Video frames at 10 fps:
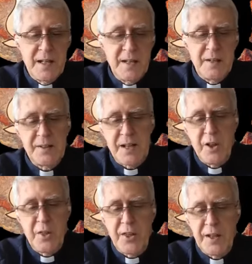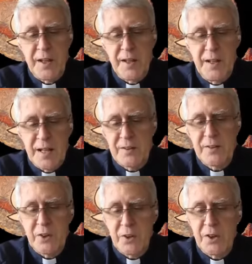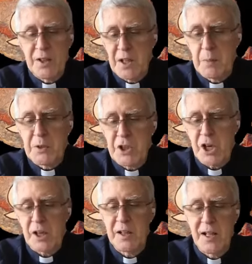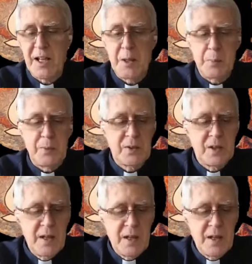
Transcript: It is healthy and necessary to double check claims,